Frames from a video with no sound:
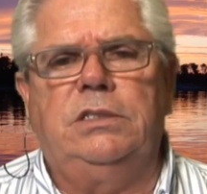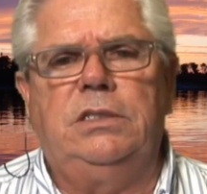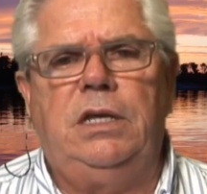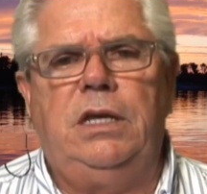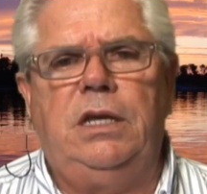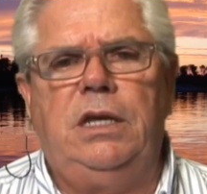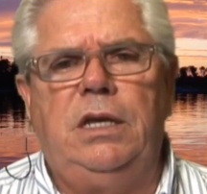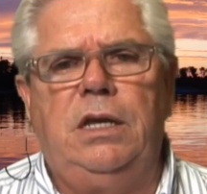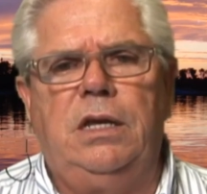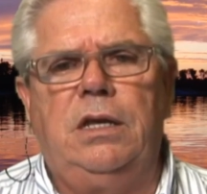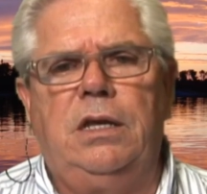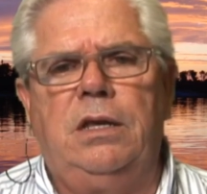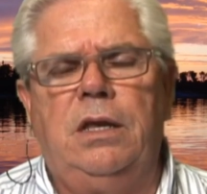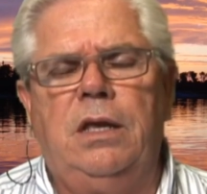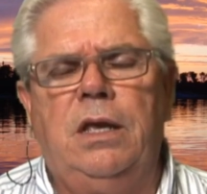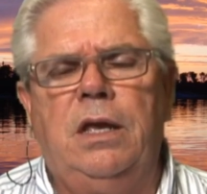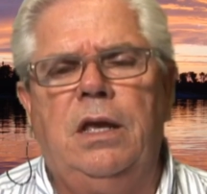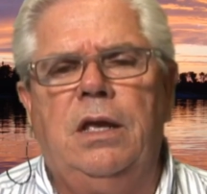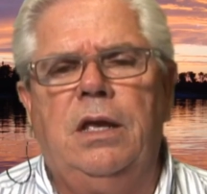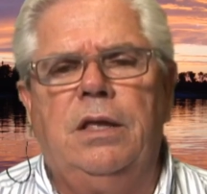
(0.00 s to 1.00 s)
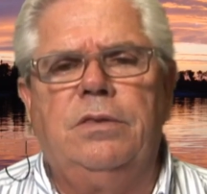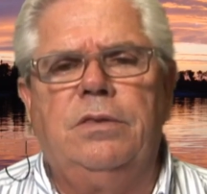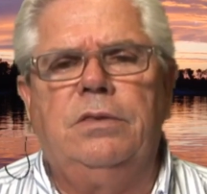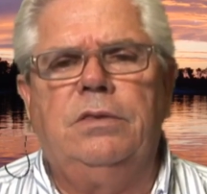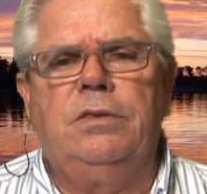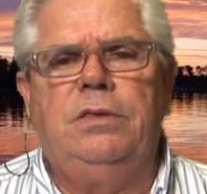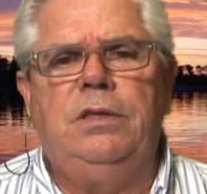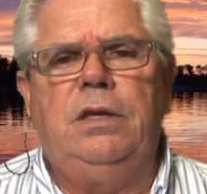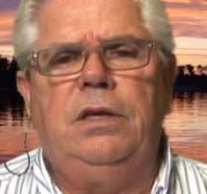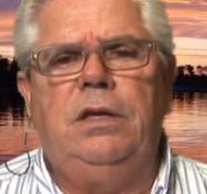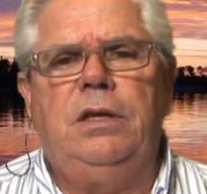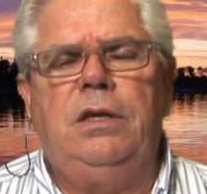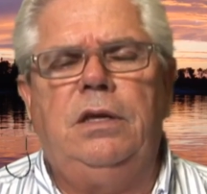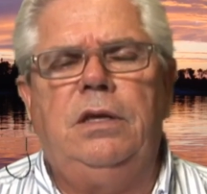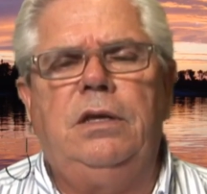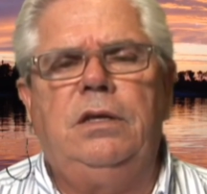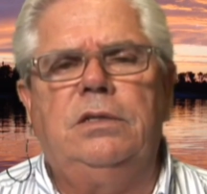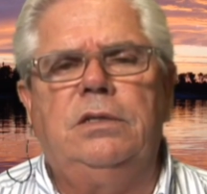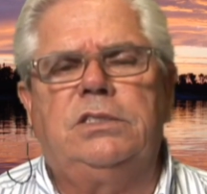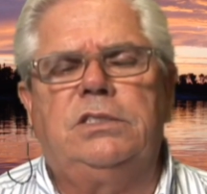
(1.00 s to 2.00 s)
And
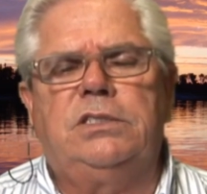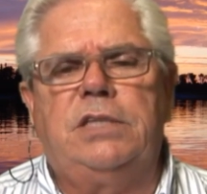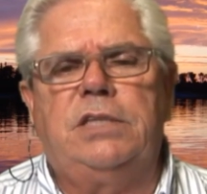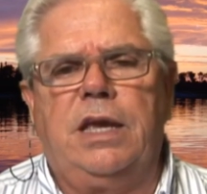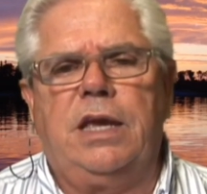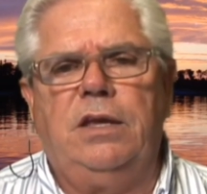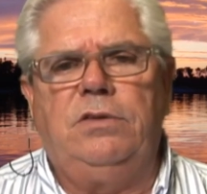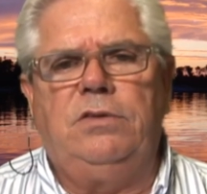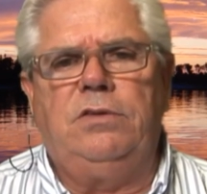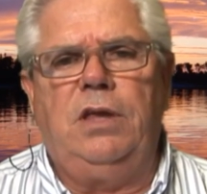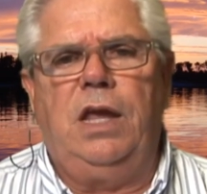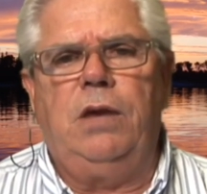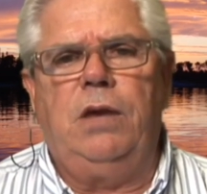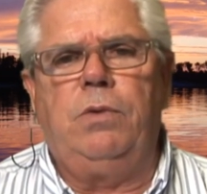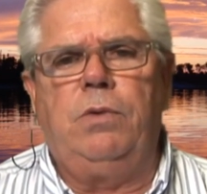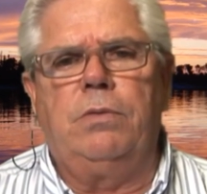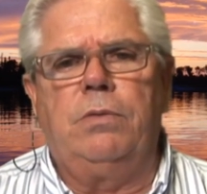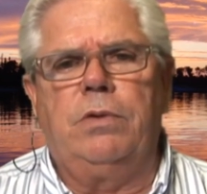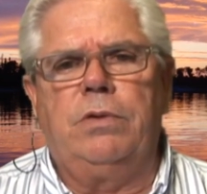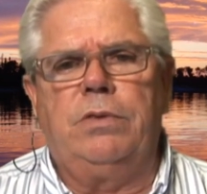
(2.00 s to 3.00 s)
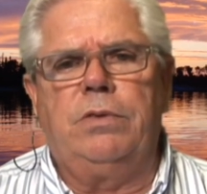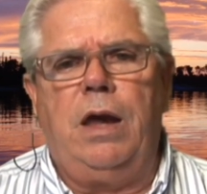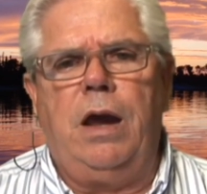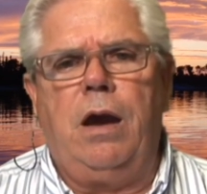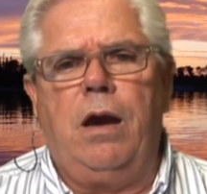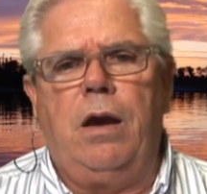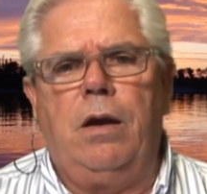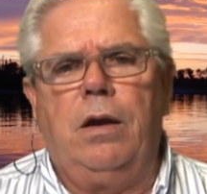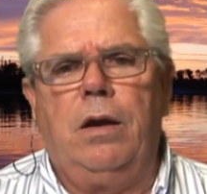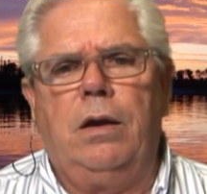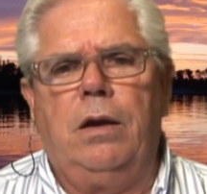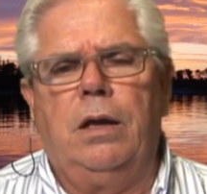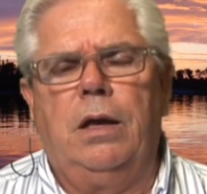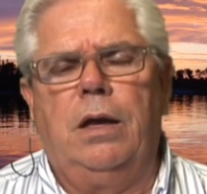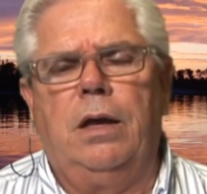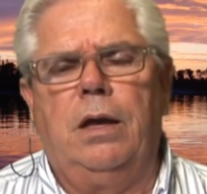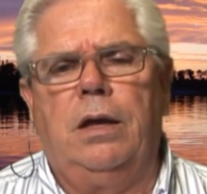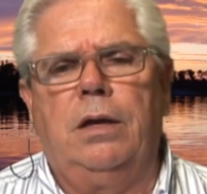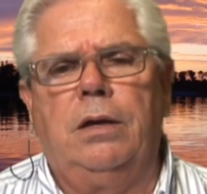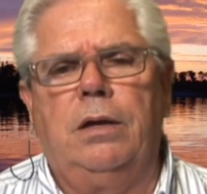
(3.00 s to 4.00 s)
the second day we were there,
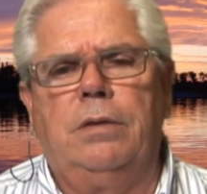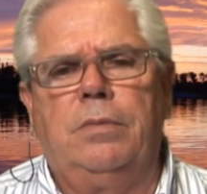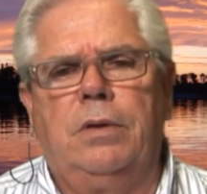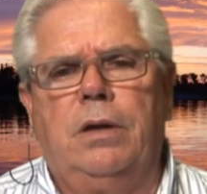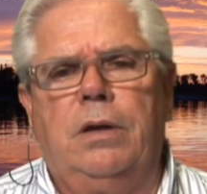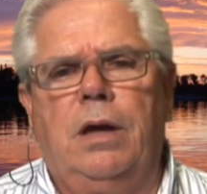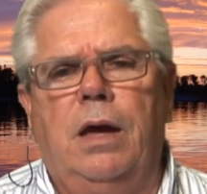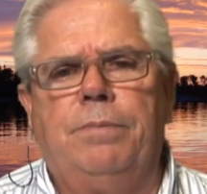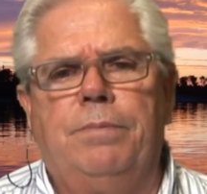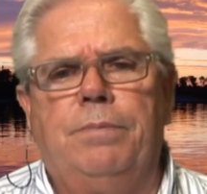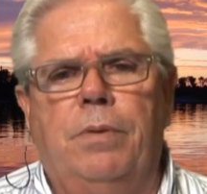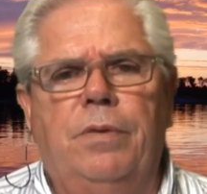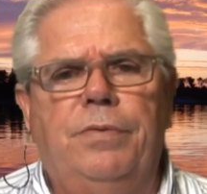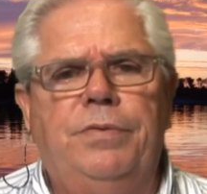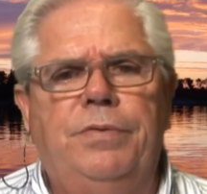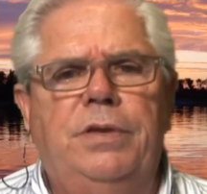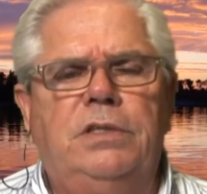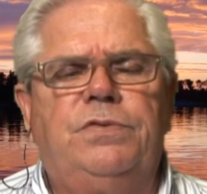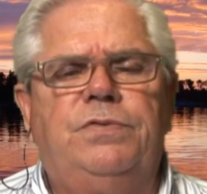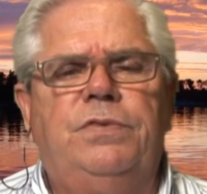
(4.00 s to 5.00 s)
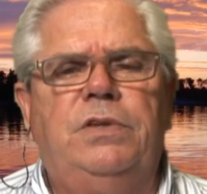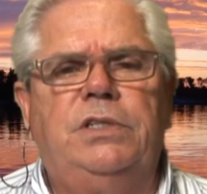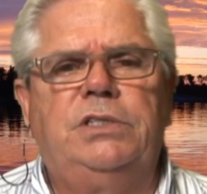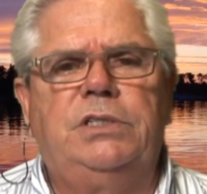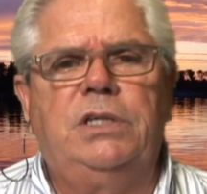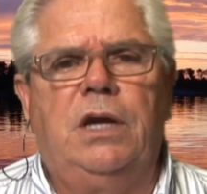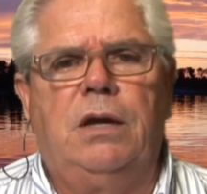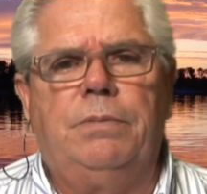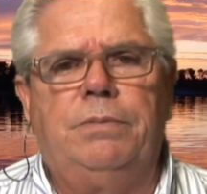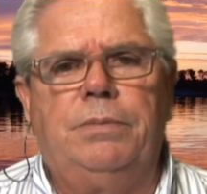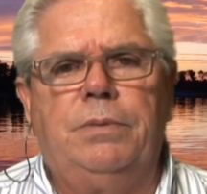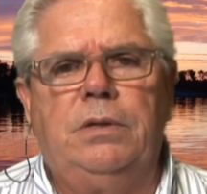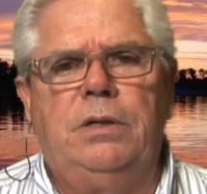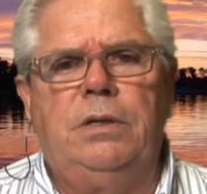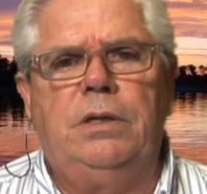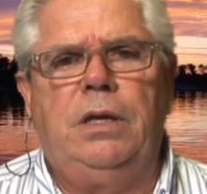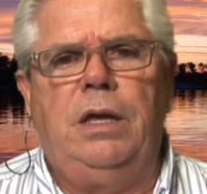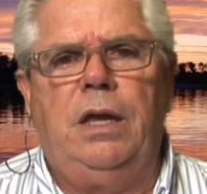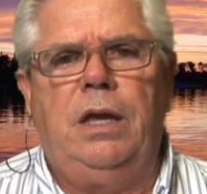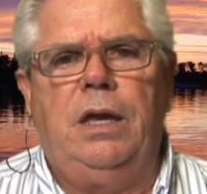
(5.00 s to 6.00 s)
I pulled this fish up,
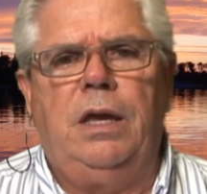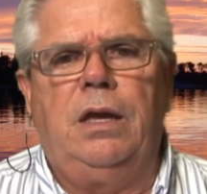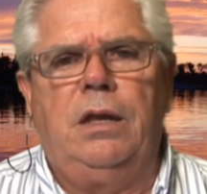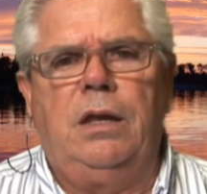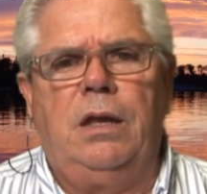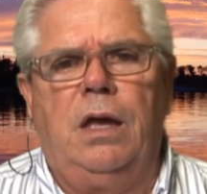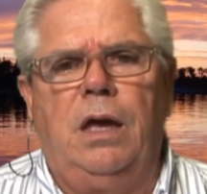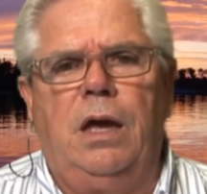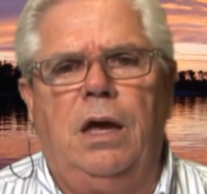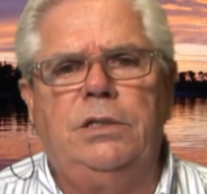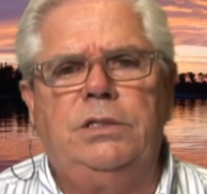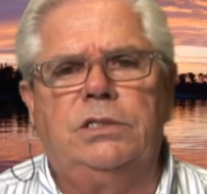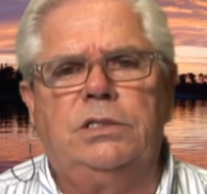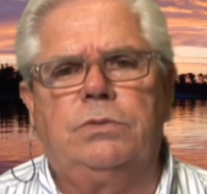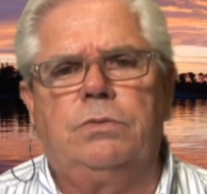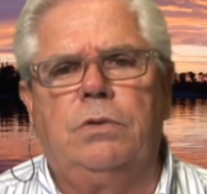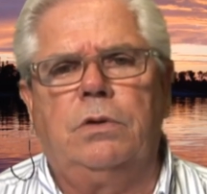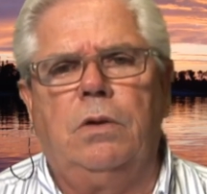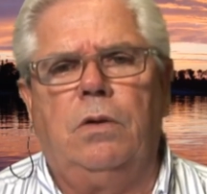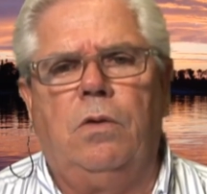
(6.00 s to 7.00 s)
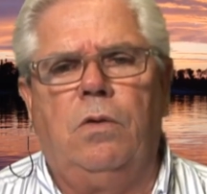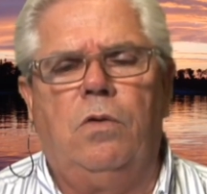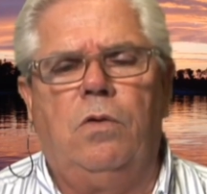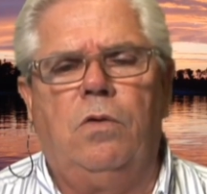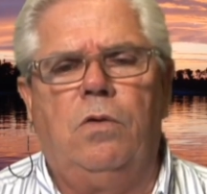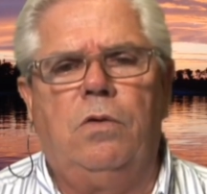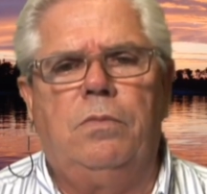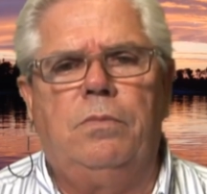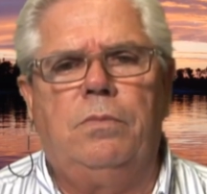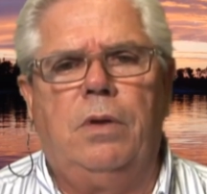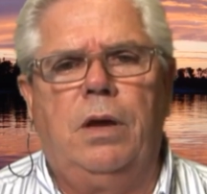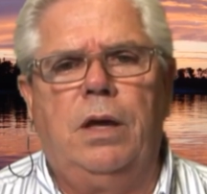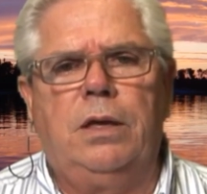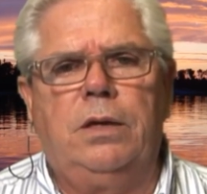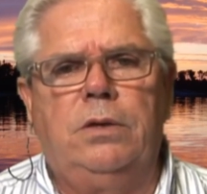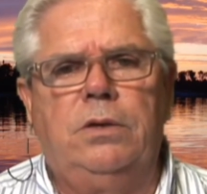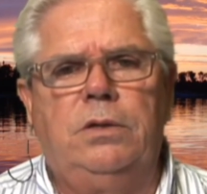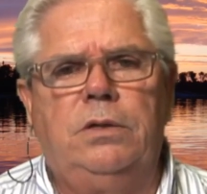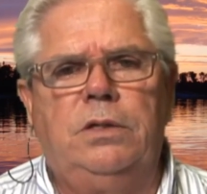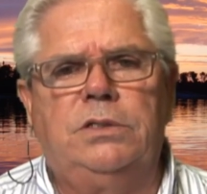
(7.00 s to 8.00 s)
and I just went, oh my
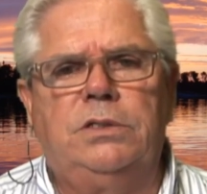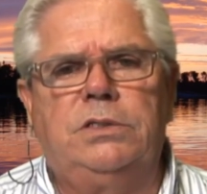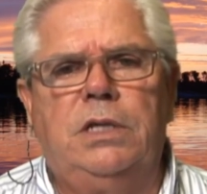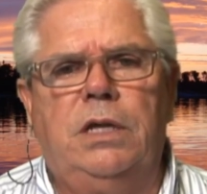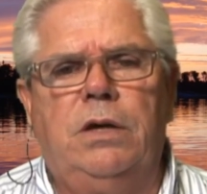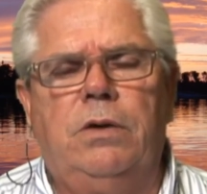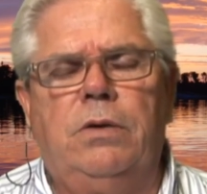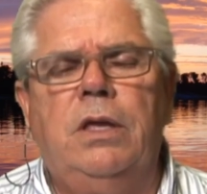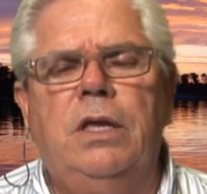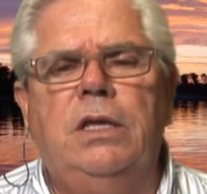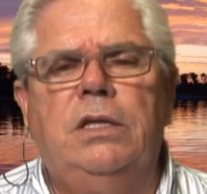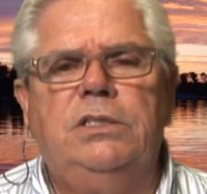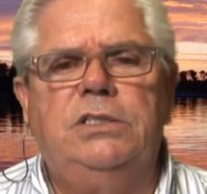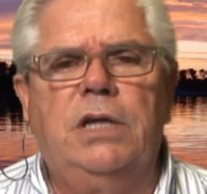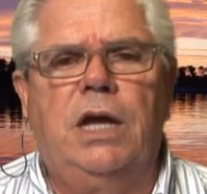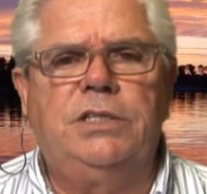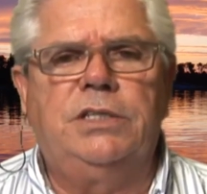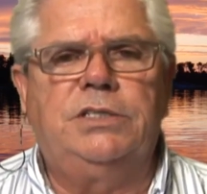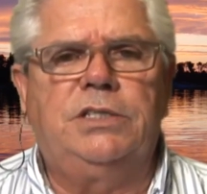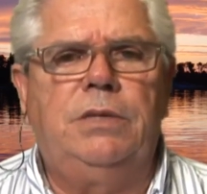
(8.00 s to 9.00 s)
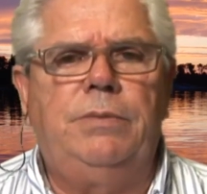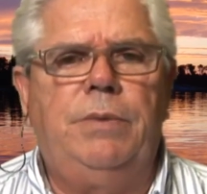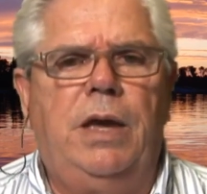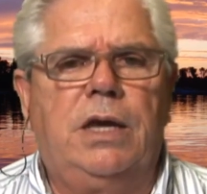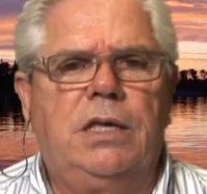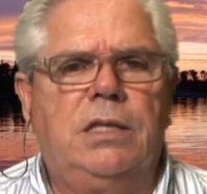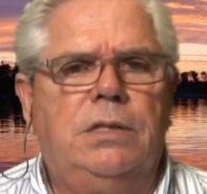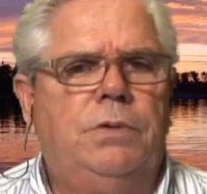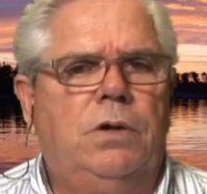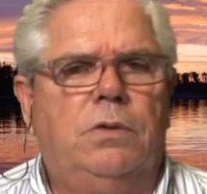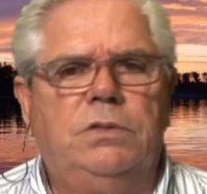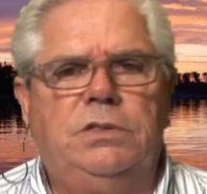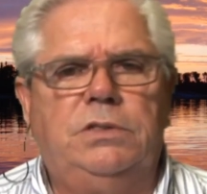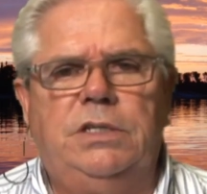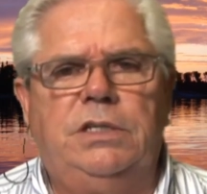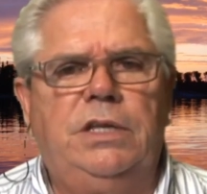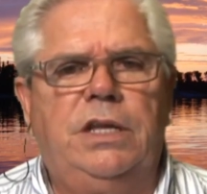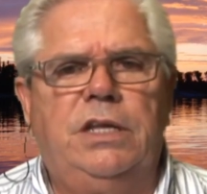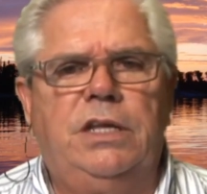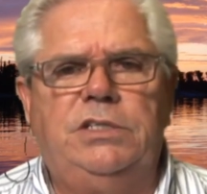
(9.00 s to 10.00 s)
goodness. Now, John's in the back of the boat,
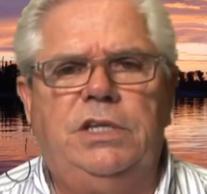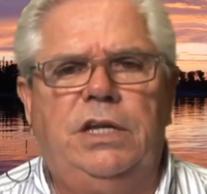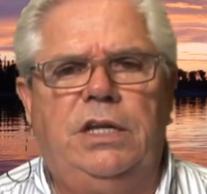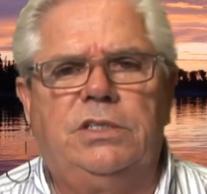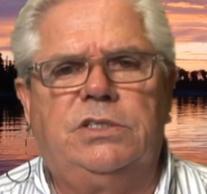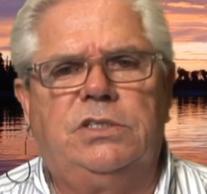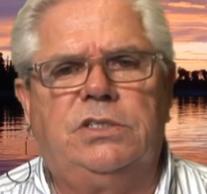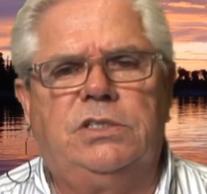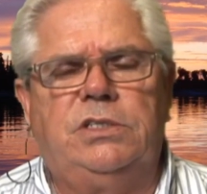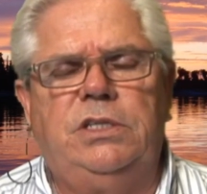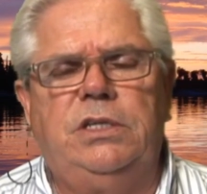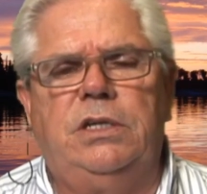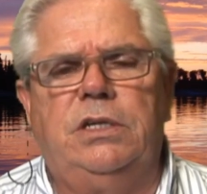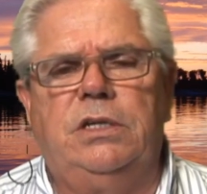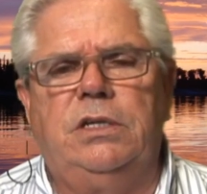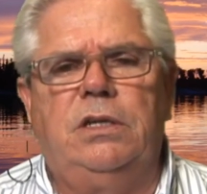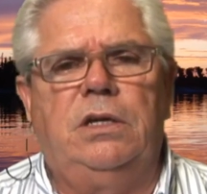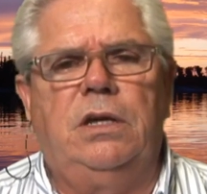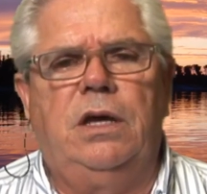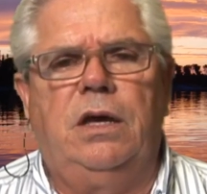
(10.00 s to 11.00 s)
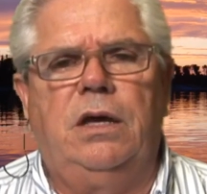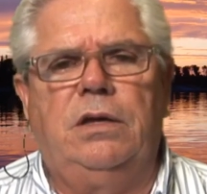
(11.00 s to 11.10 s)
didn't get a chance to see it,